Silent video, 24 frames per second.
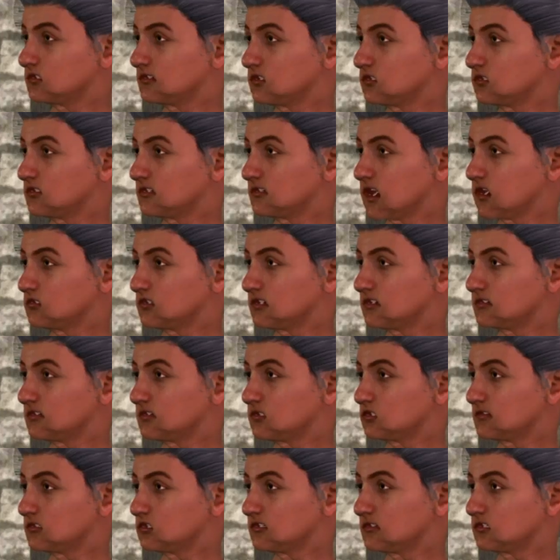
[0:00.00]
Michael would
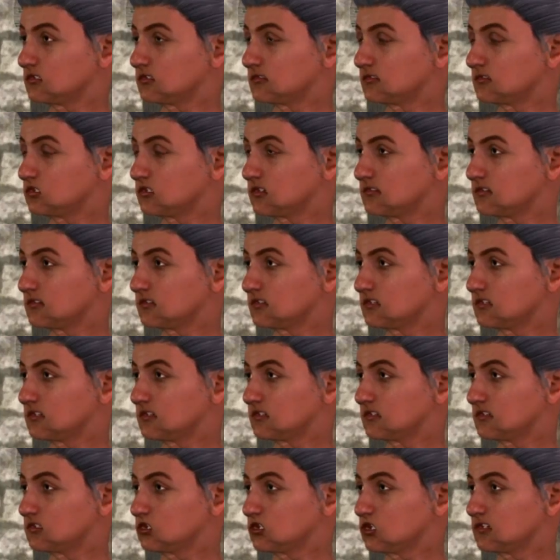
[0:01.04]
like to be king,
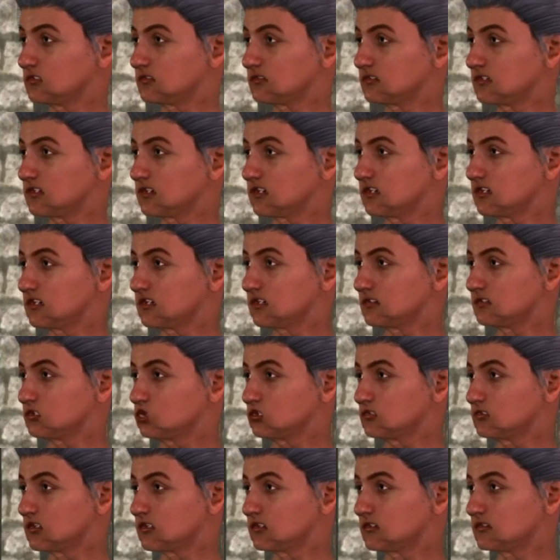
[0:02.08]
too, I'm
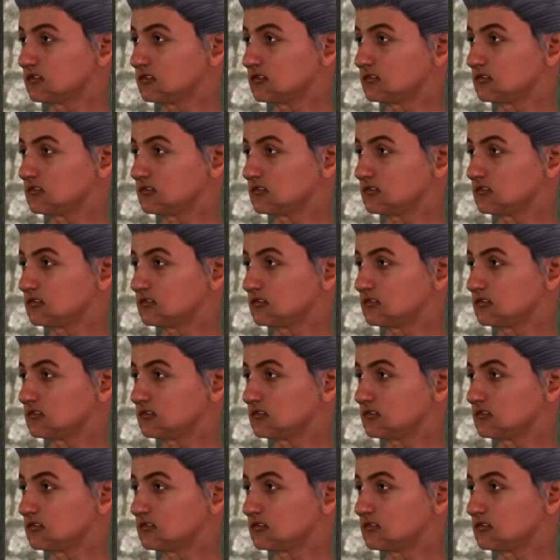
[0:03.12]
sure.